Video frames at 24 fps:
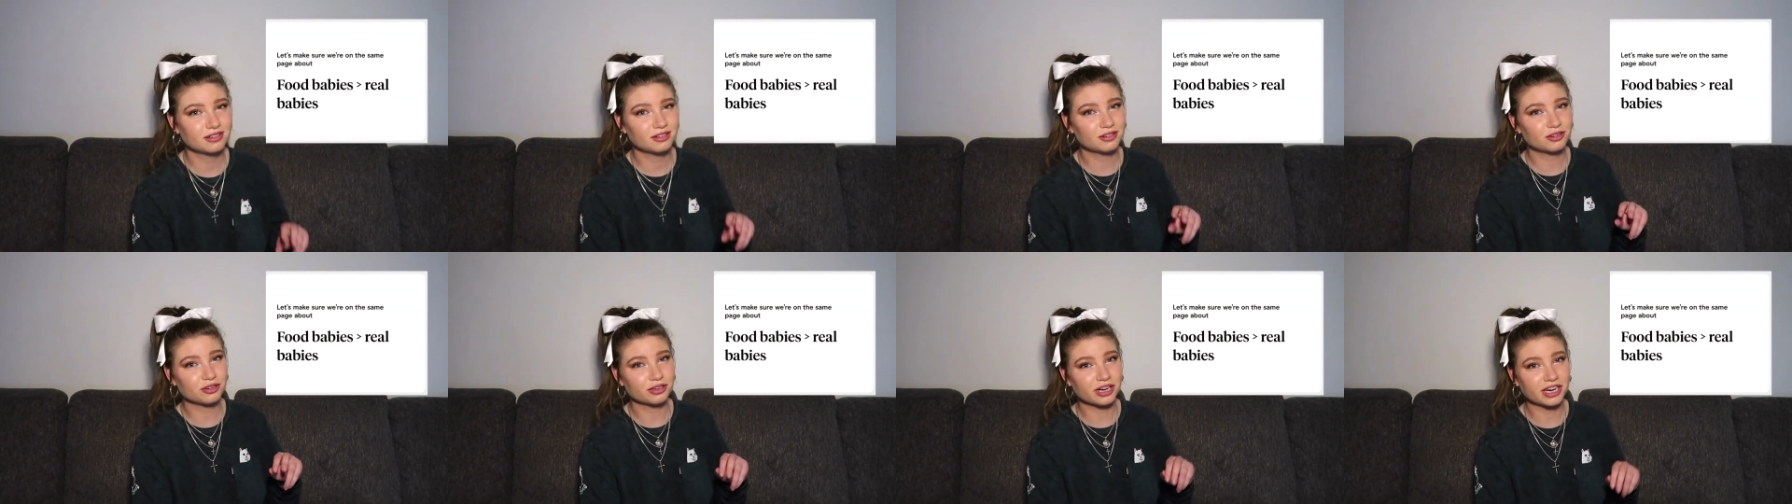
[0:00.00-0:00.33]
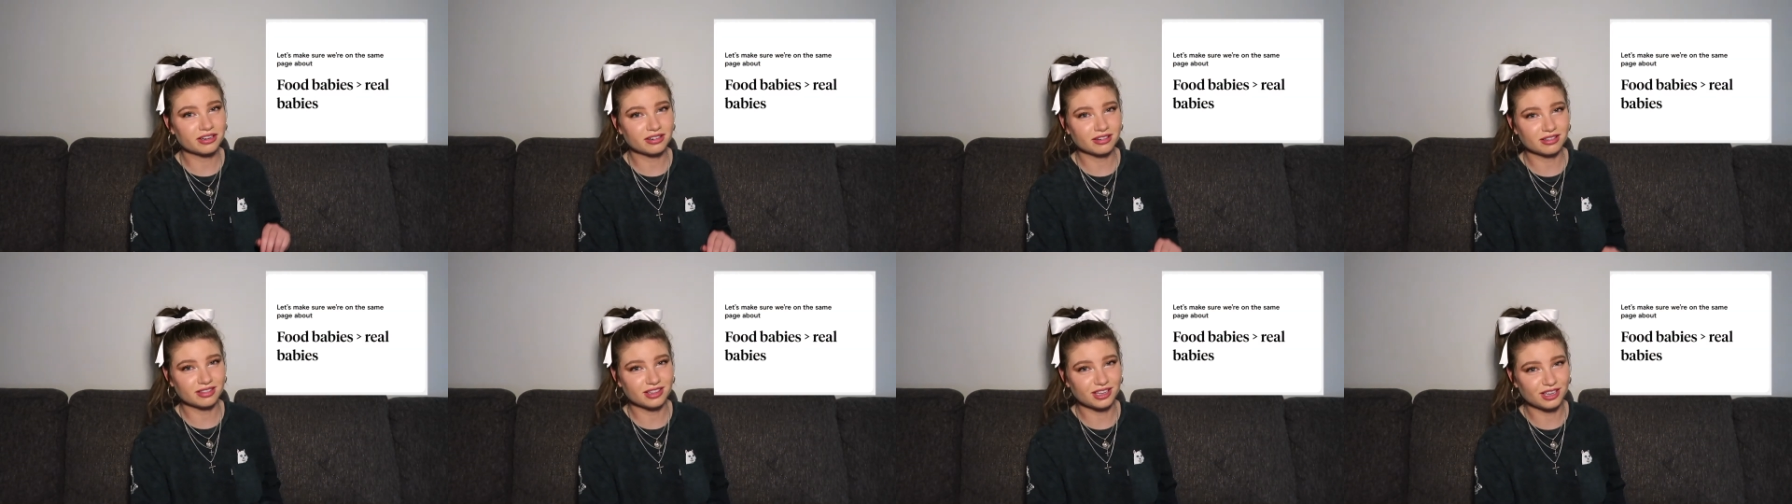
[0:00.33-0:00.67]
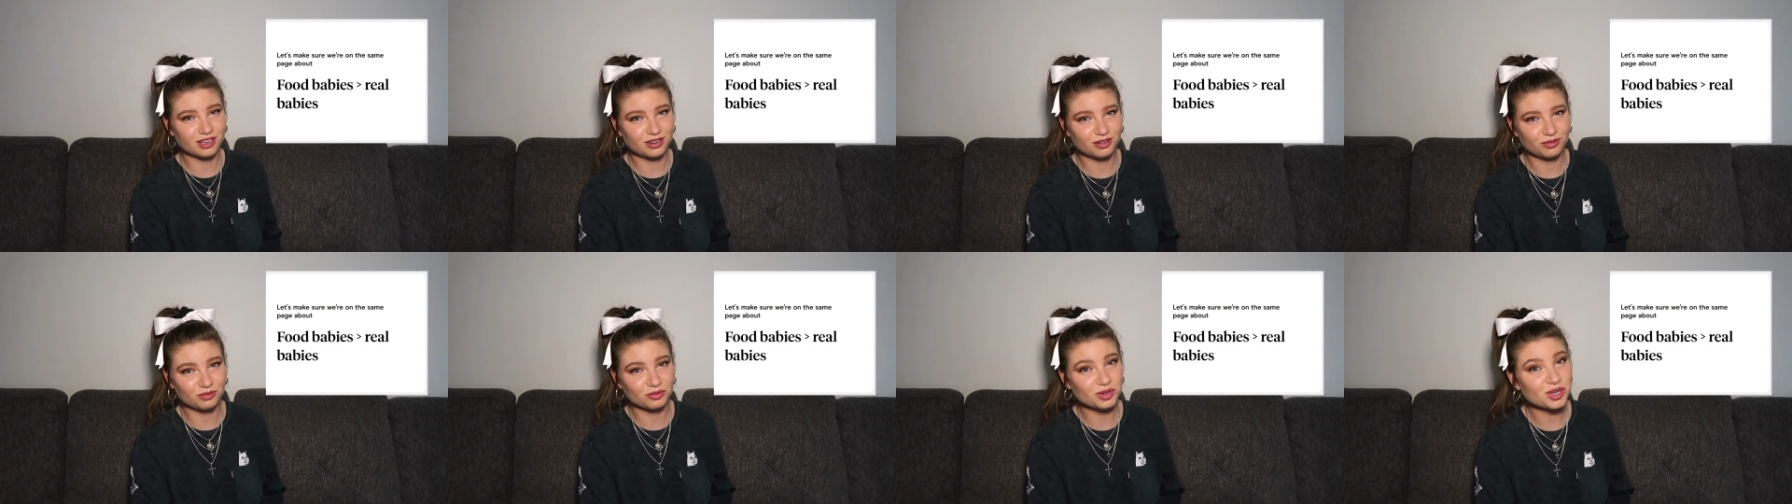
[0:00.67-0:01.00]
greater
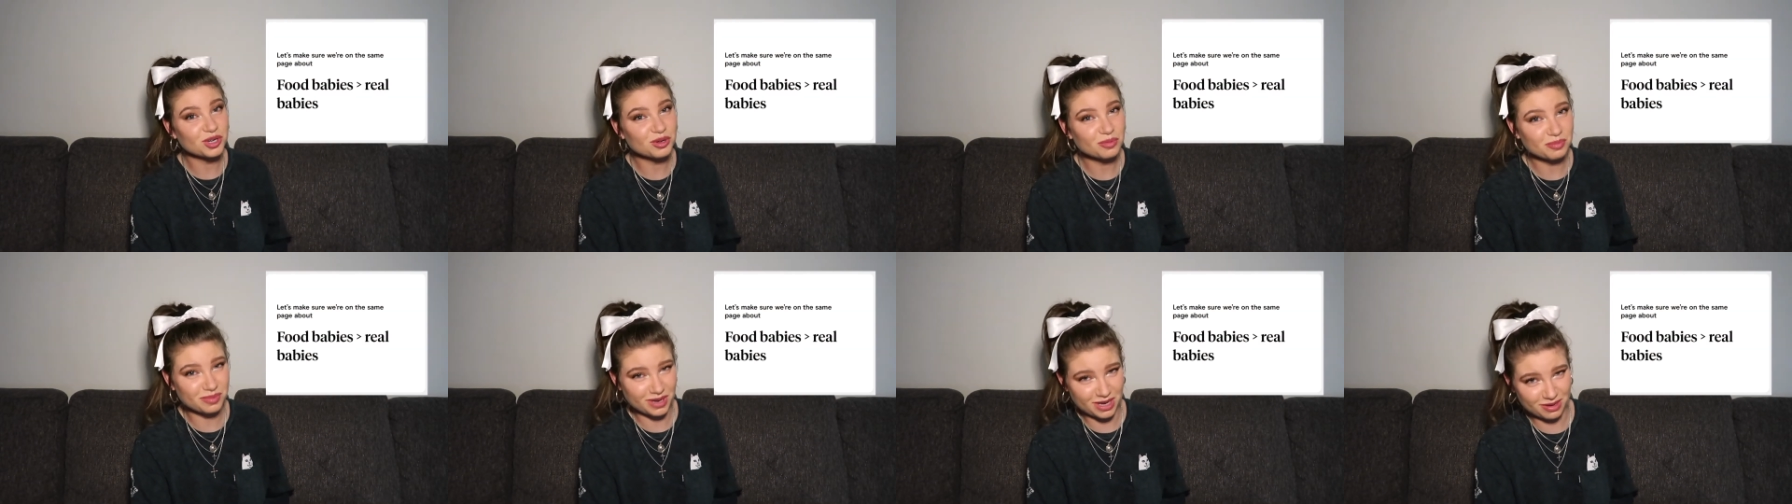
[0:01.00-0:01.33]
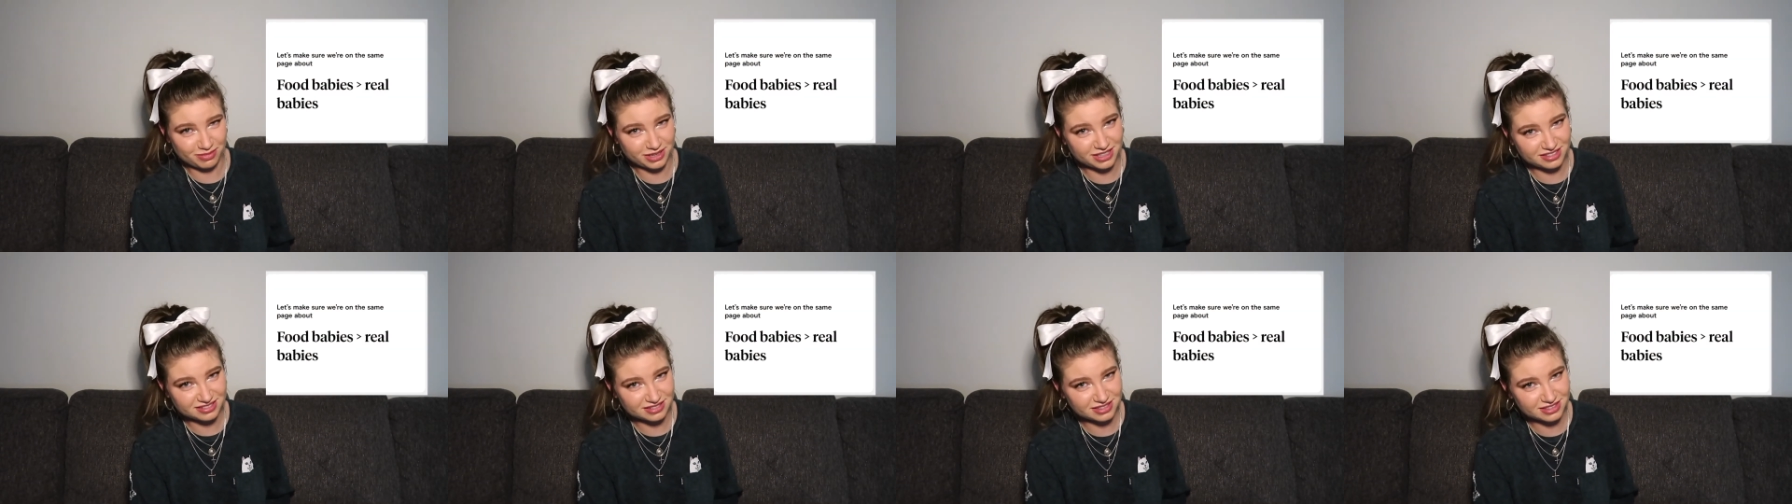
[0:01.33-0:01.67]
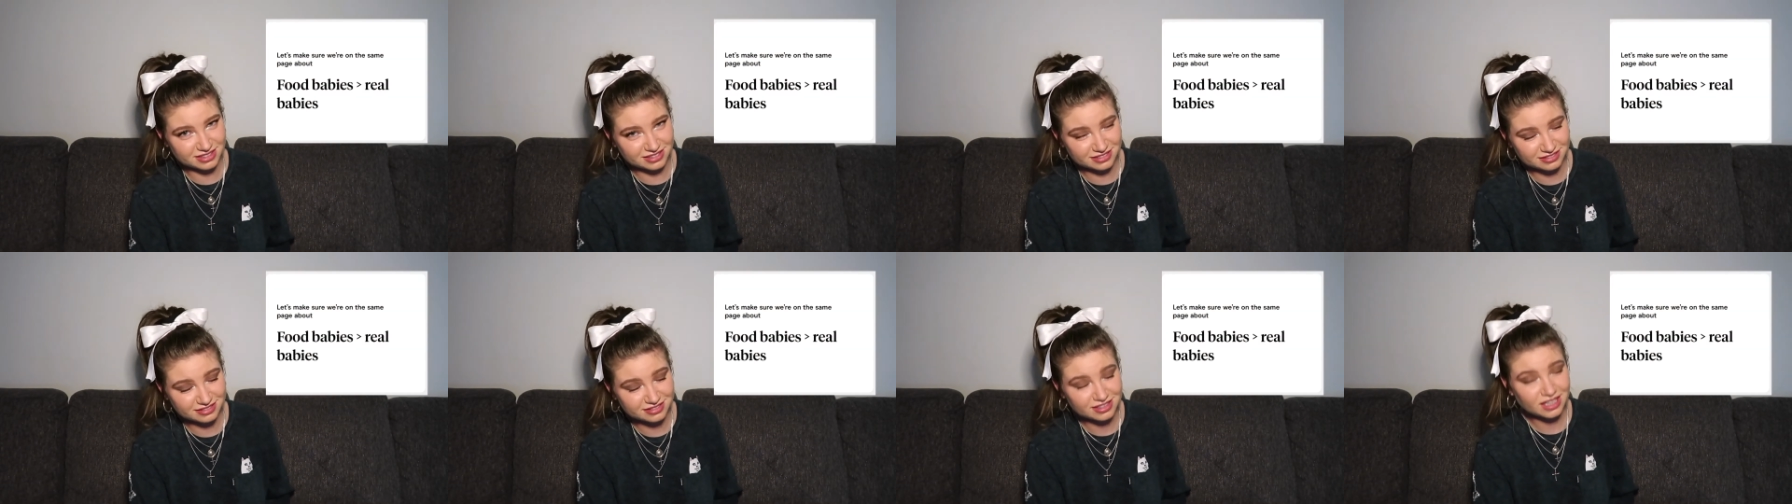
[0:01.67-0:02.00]
than real
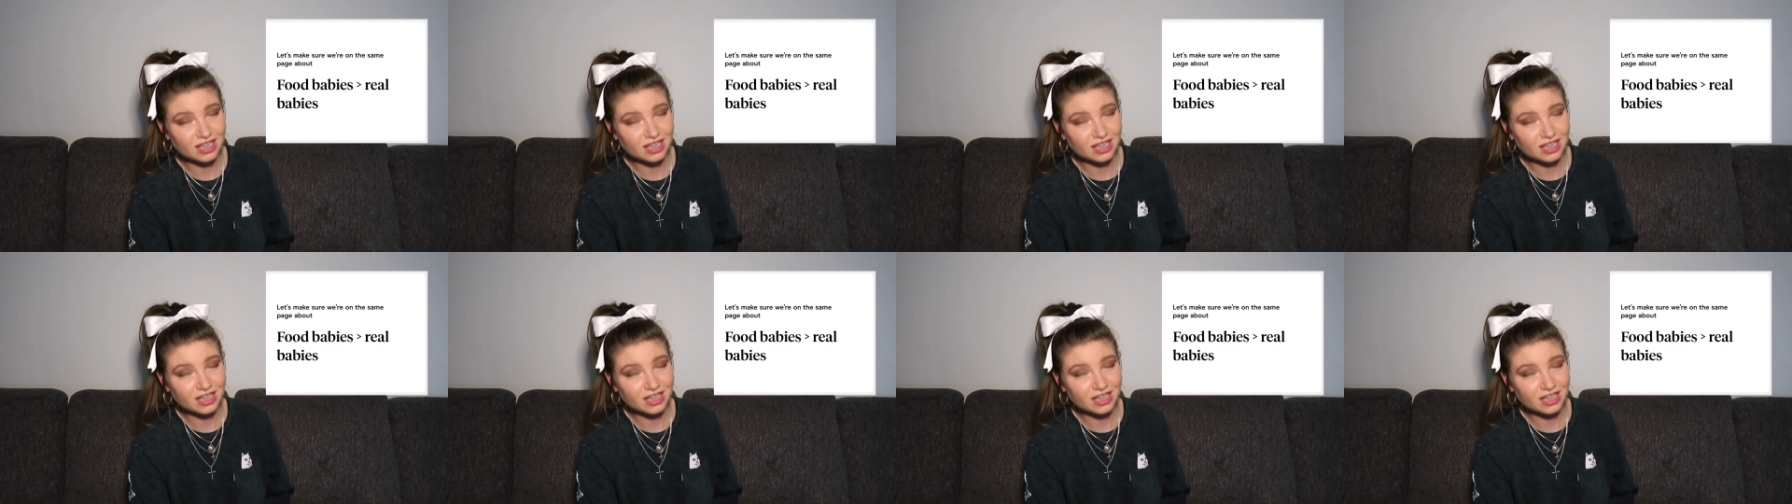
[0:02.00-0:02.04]
babies,